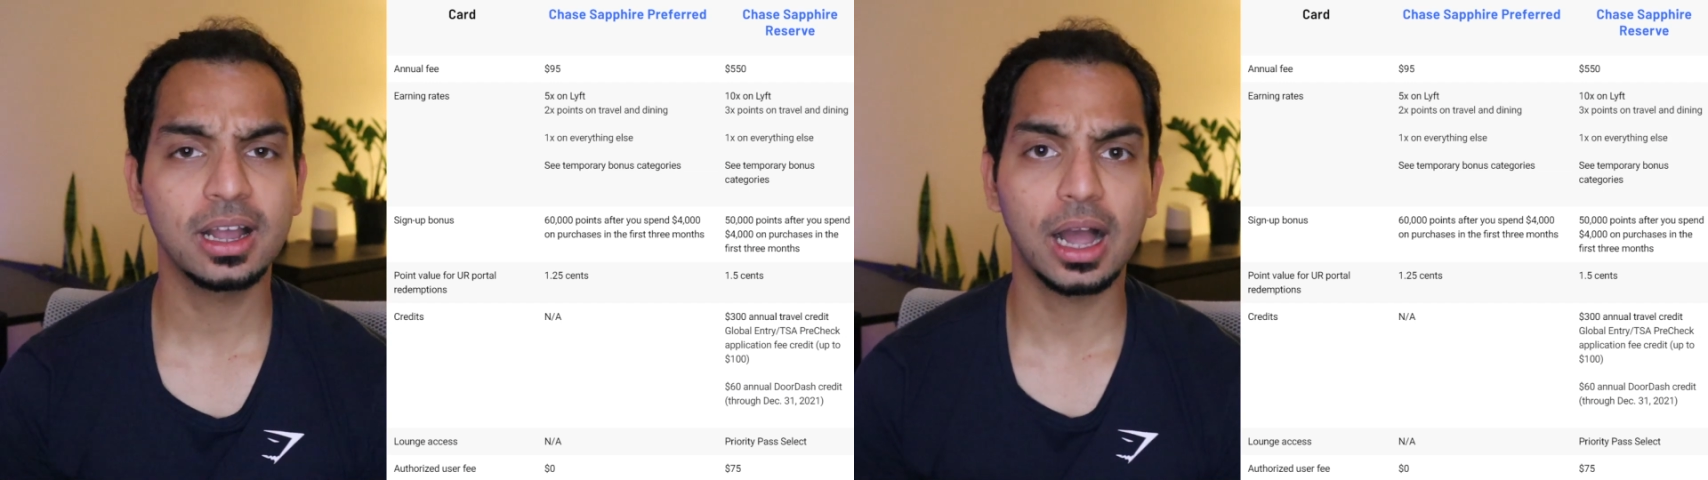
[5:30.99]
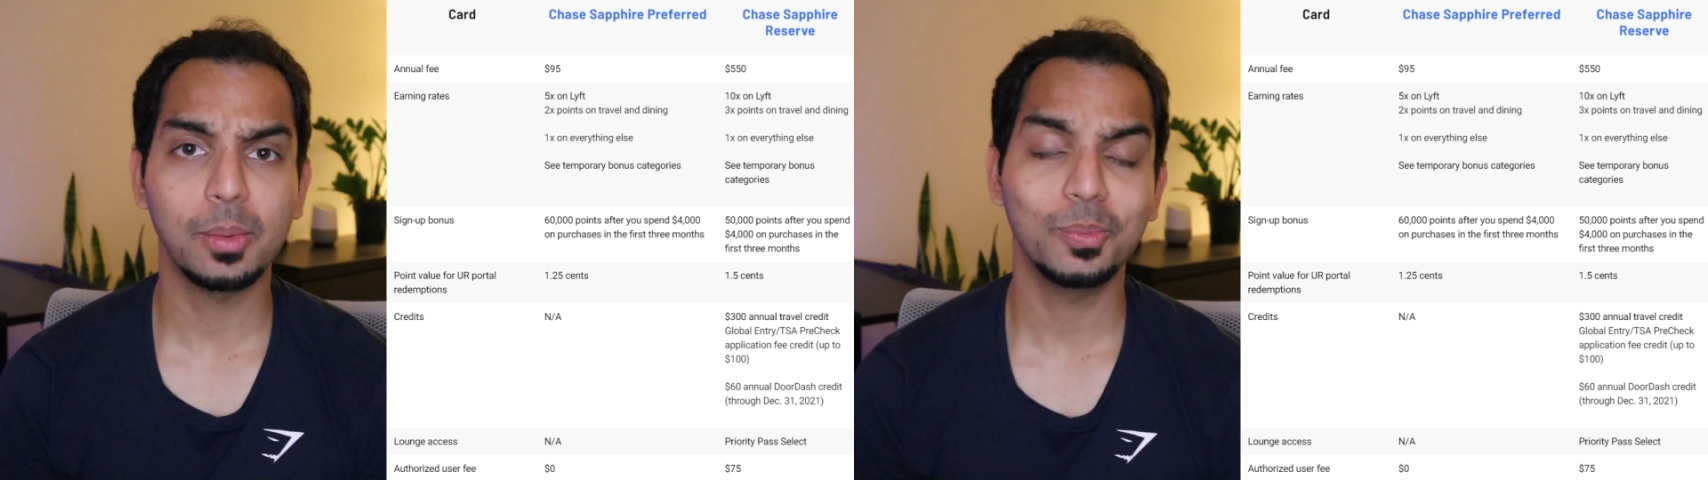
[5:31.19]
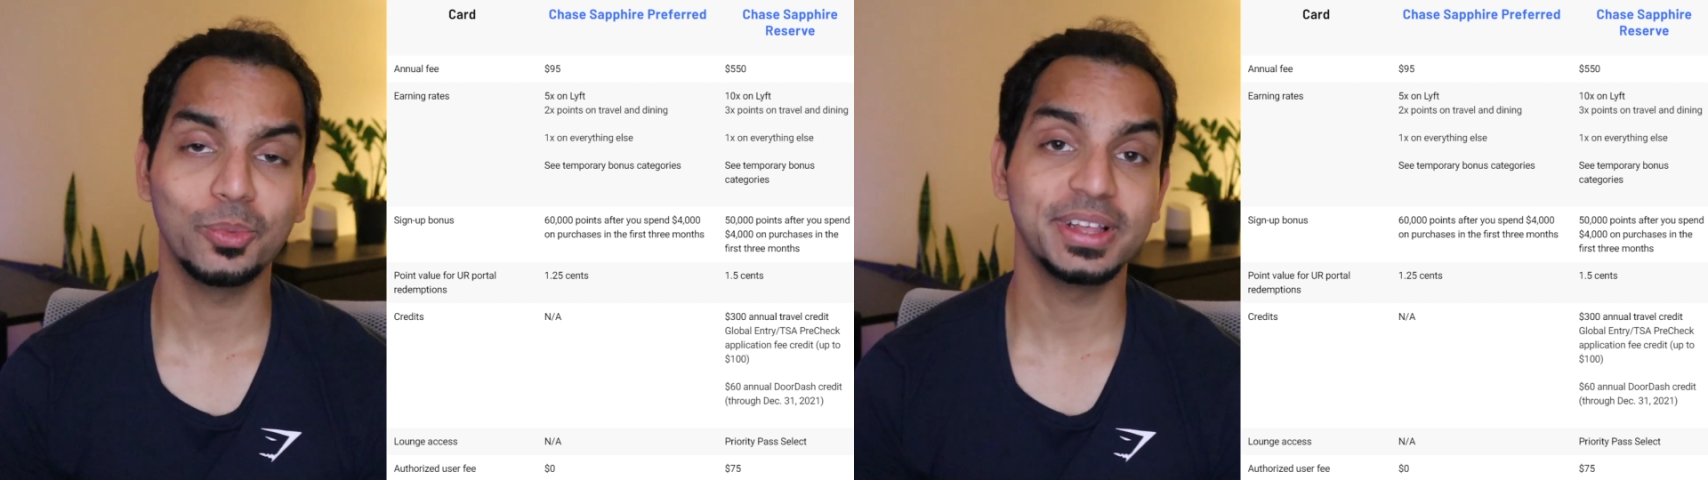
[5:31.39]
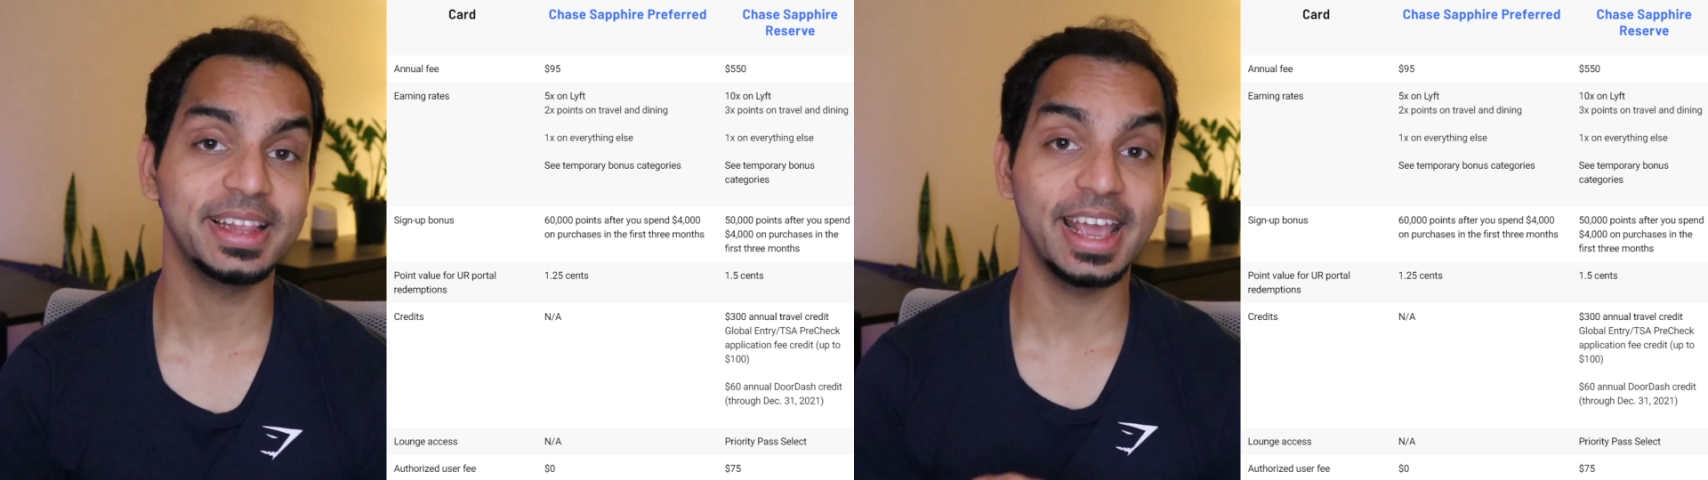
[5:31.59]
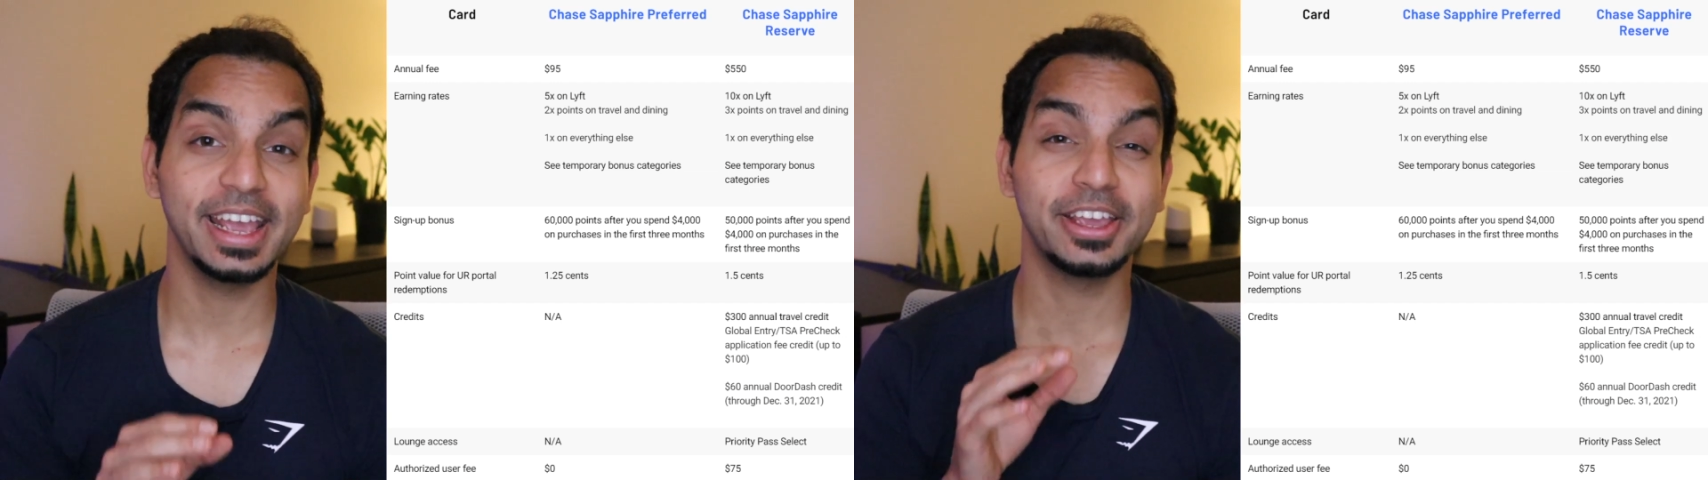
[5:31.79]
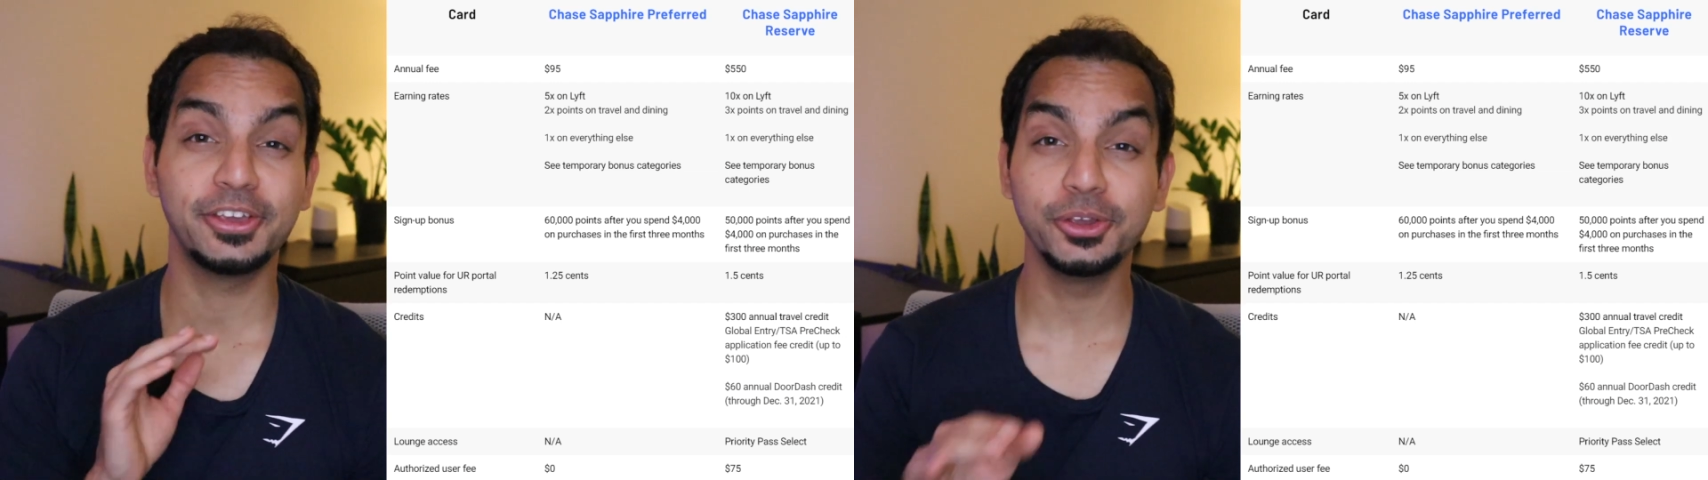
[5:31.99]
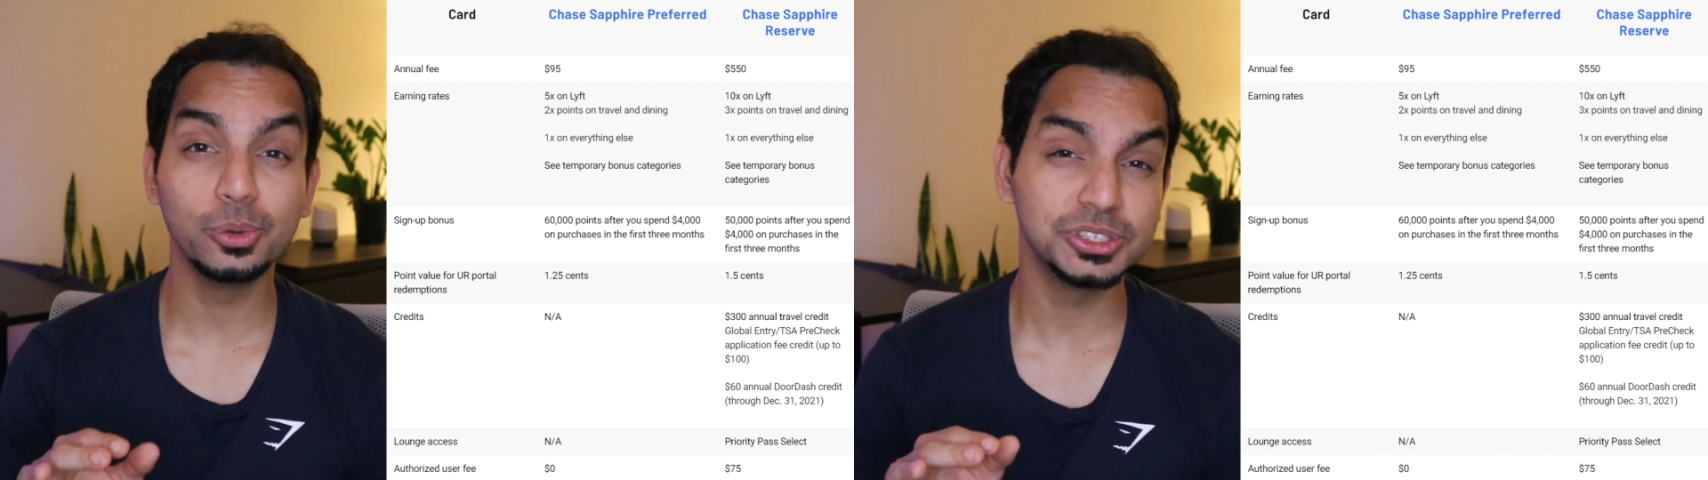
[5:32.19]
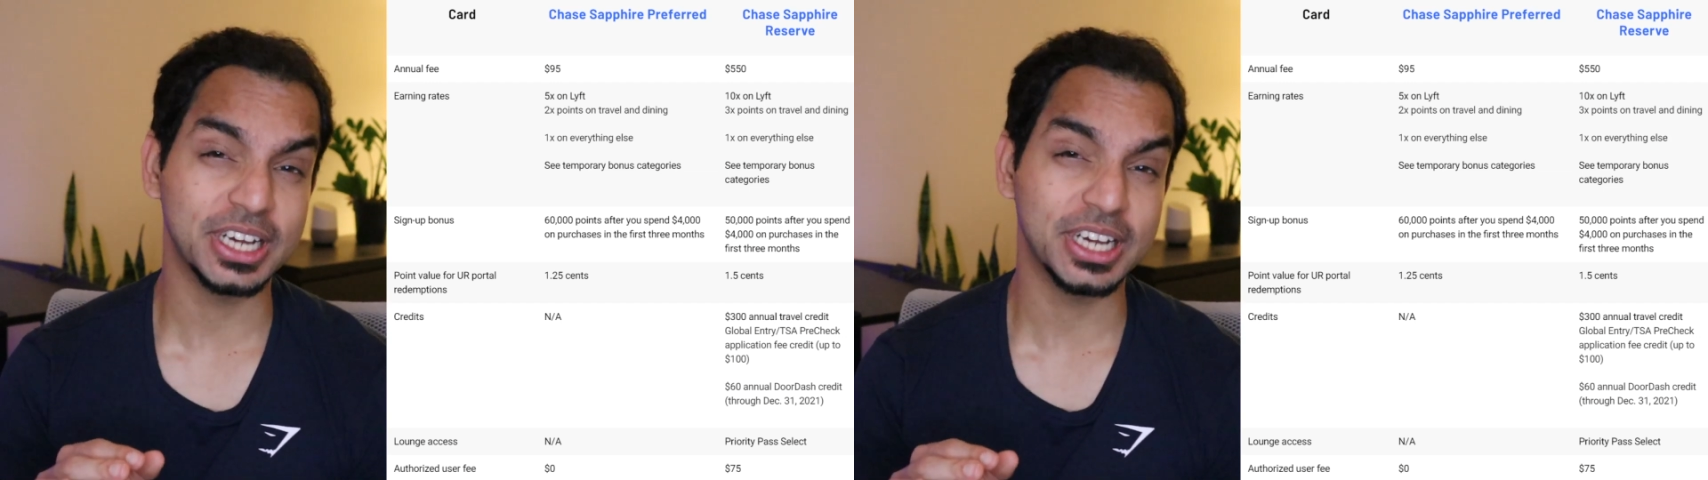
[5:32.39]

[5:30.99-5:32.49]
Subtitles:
come with a huge